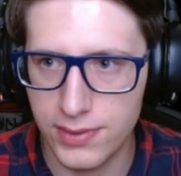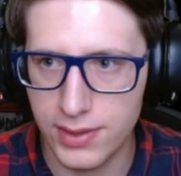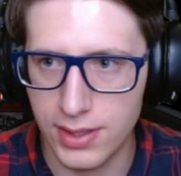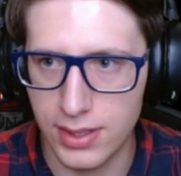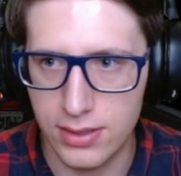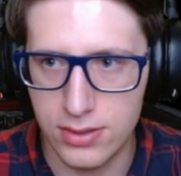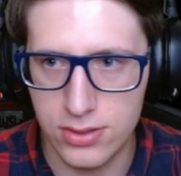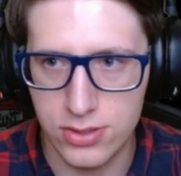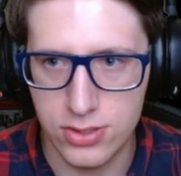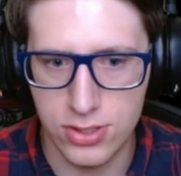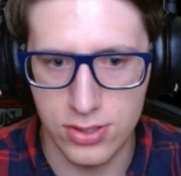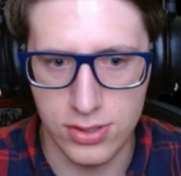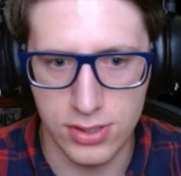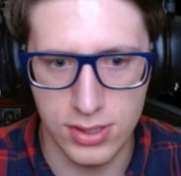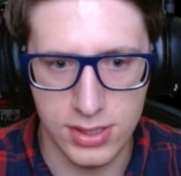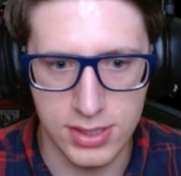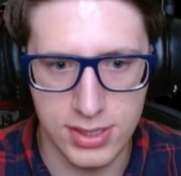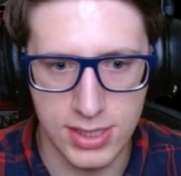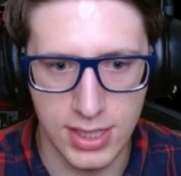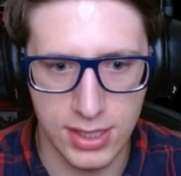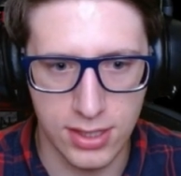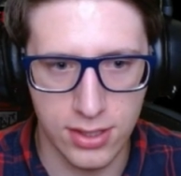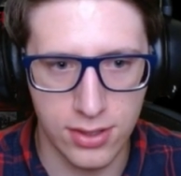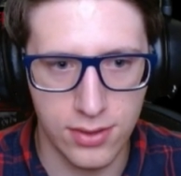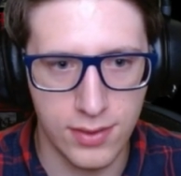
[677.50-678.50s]
And turn on
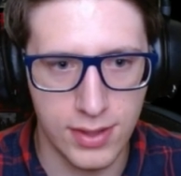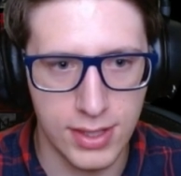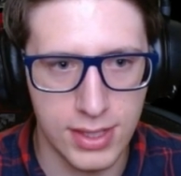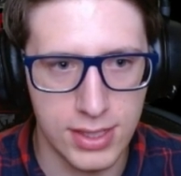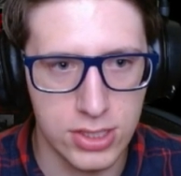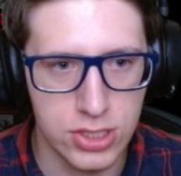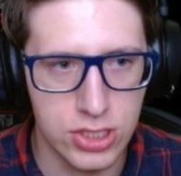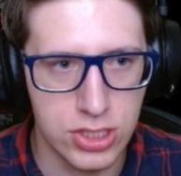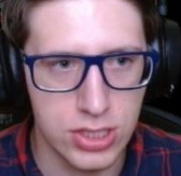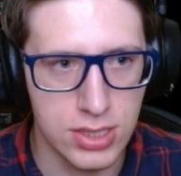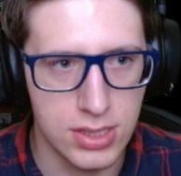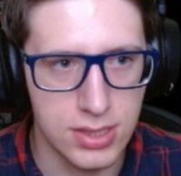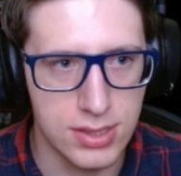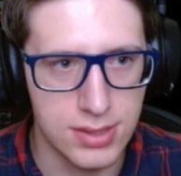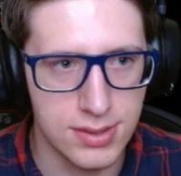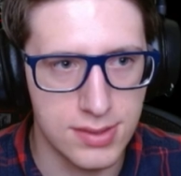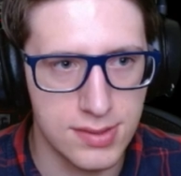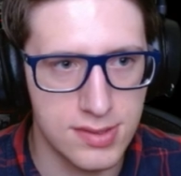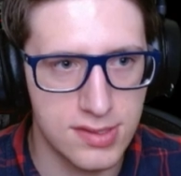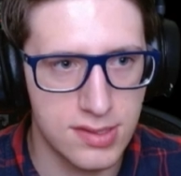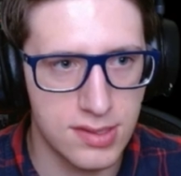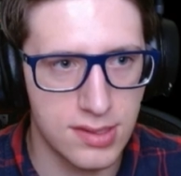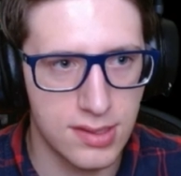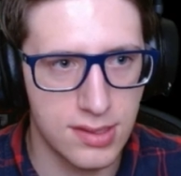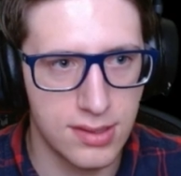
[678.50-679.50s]

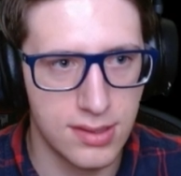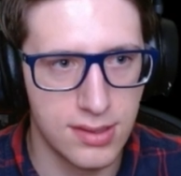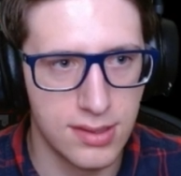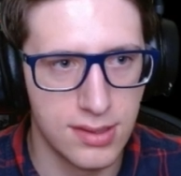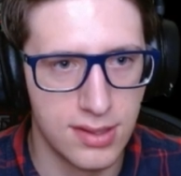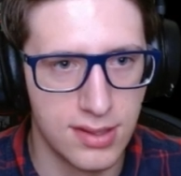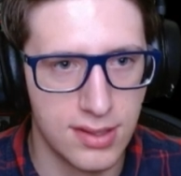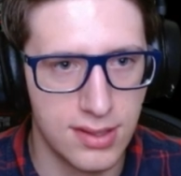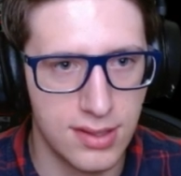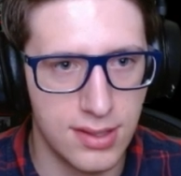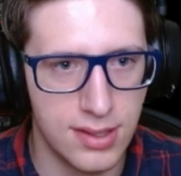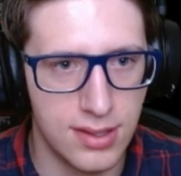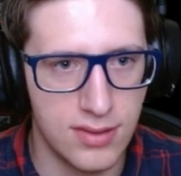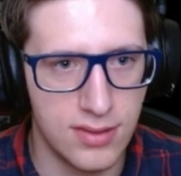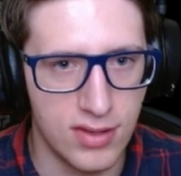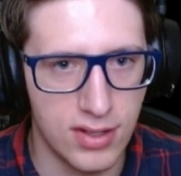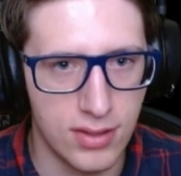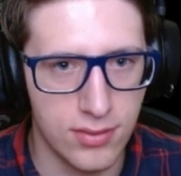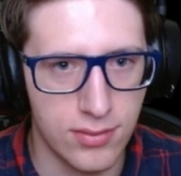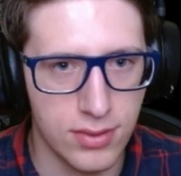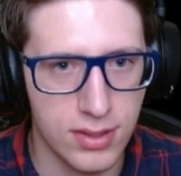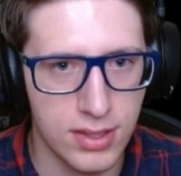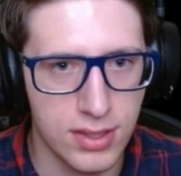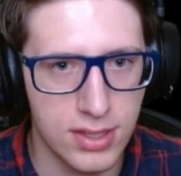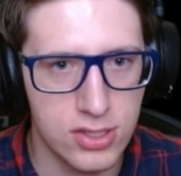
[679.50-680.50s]
decorations. Alright,
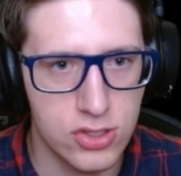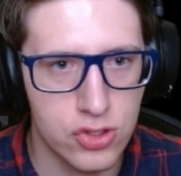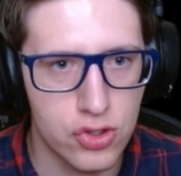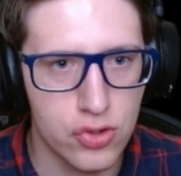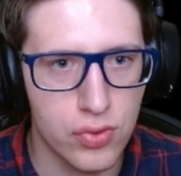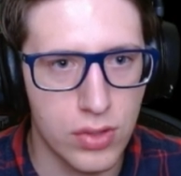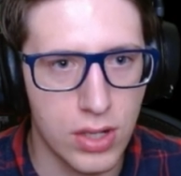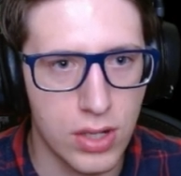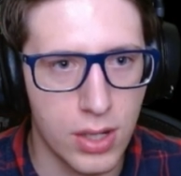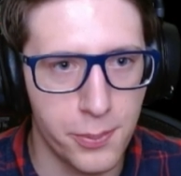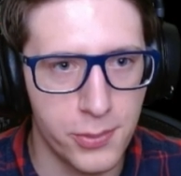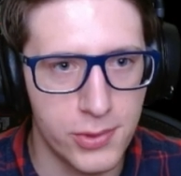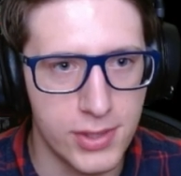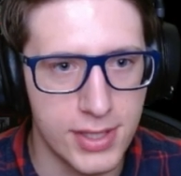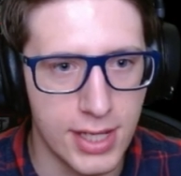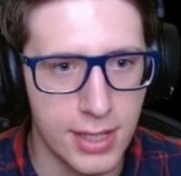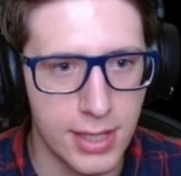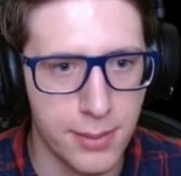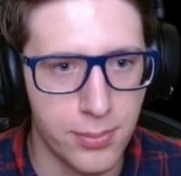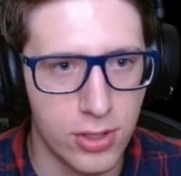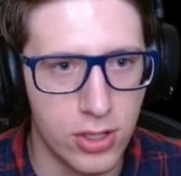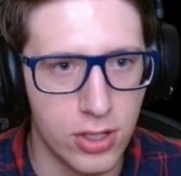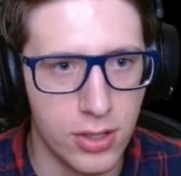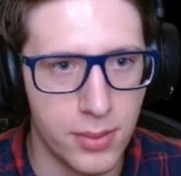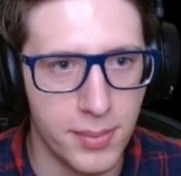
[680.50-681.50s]
we're gonna drop
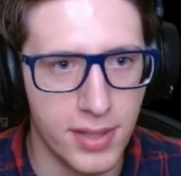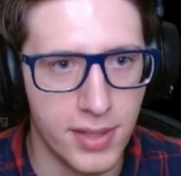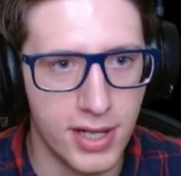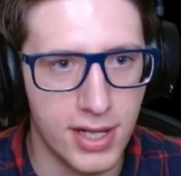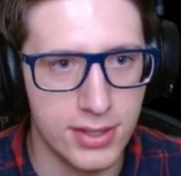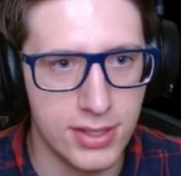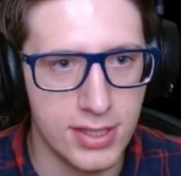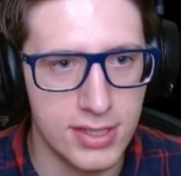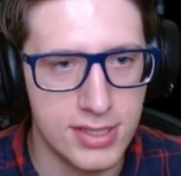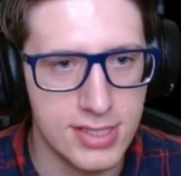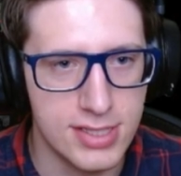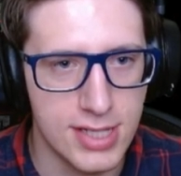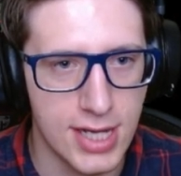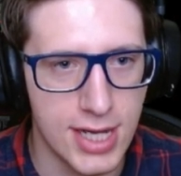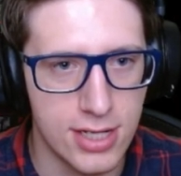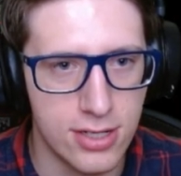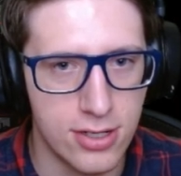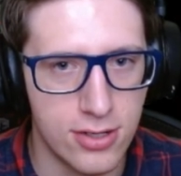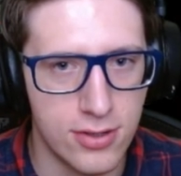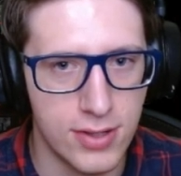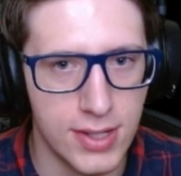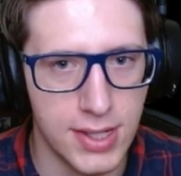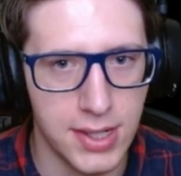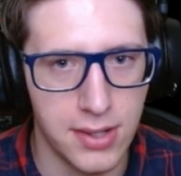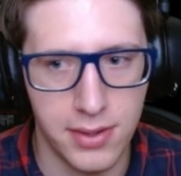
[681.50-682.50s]
napalm on the
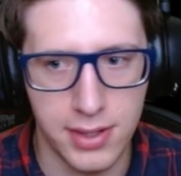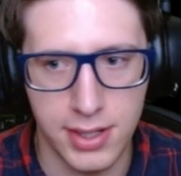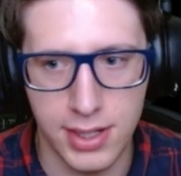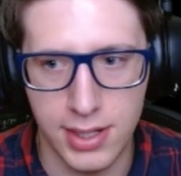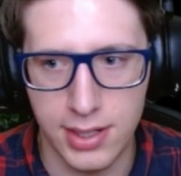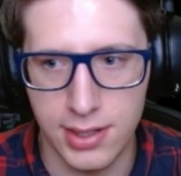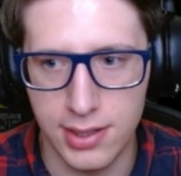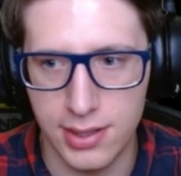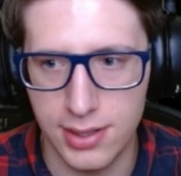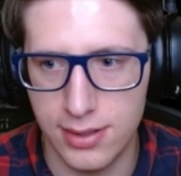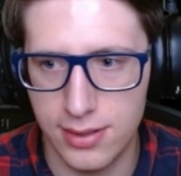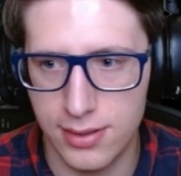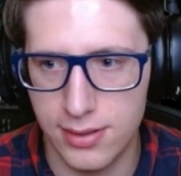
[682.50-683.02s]
diner area.